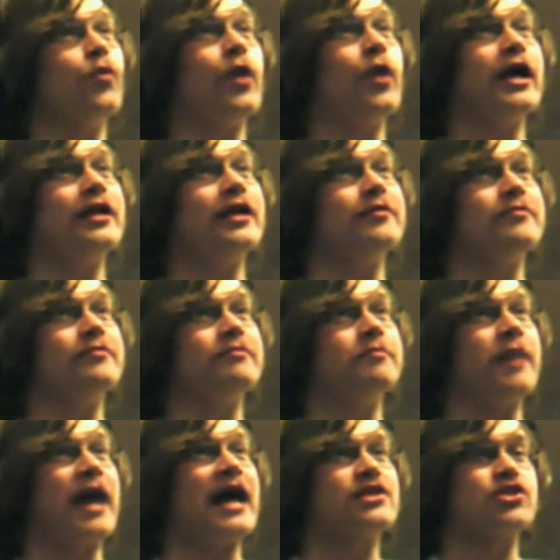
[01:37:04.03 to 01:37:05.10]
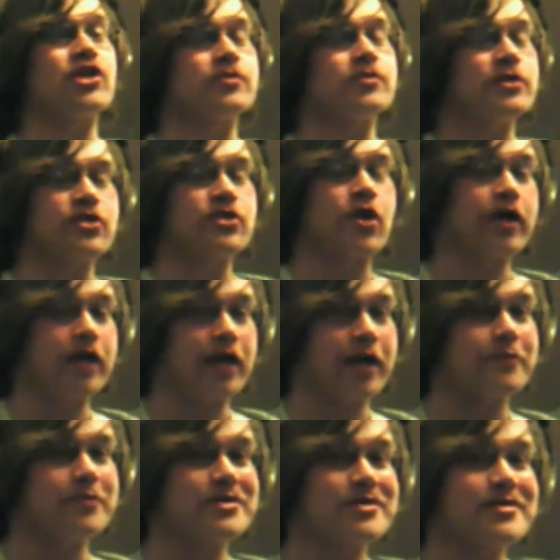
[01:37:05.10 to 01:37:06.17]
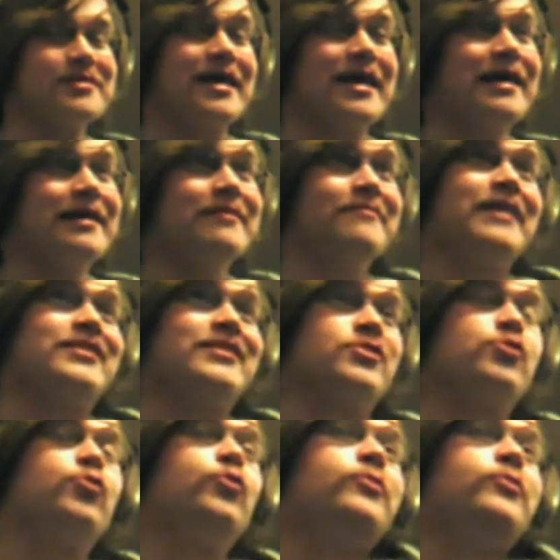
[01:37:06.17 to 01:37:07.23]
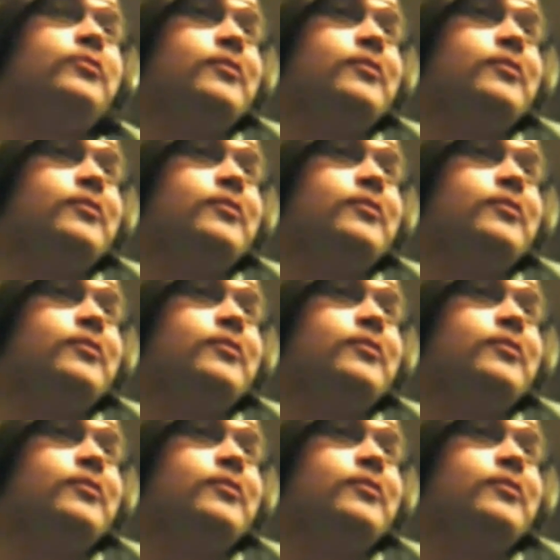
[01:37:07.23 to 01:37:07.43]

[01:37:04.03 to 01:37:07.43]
way to pass judgments on games, and that's cool.